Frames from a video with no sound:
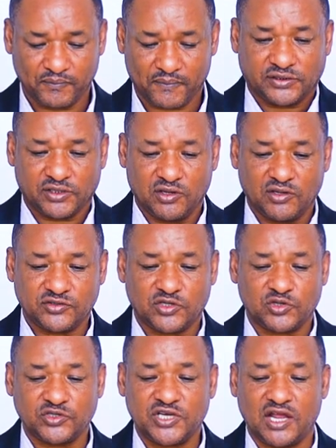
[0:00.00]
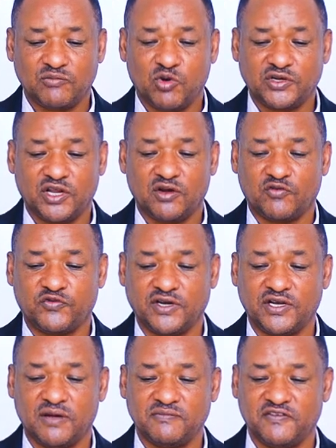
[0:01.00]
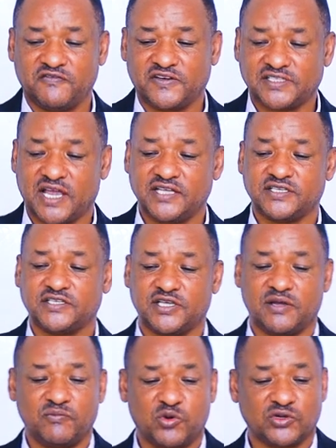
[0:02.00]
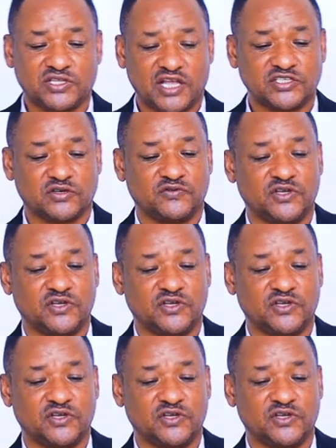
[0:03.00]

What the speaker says: So the social model of freedom emphasizes the importance of